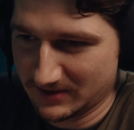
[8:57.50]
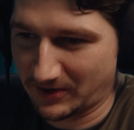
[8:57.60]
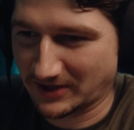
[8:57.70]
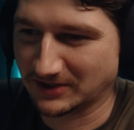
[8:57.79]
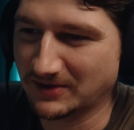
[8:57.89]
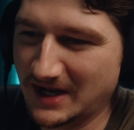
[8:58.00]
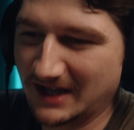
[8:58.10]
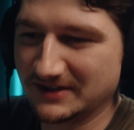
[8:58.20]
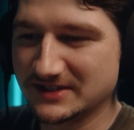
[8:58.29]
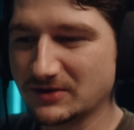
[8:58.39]
Okay, so
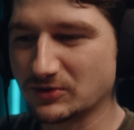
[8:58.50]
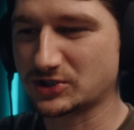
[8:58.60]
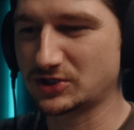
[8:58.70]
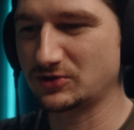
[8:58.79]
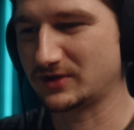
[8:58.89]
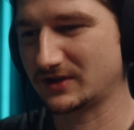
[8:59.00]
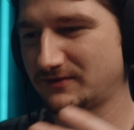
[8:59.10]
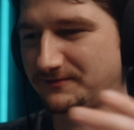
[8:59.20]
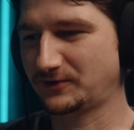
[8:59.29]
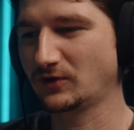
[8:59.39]
this thing will shoot
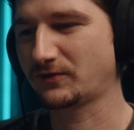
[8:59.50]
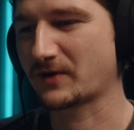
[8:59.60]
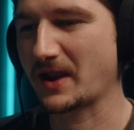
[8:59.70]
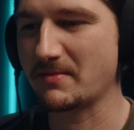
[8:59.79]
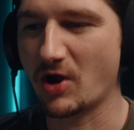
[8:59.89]
full frame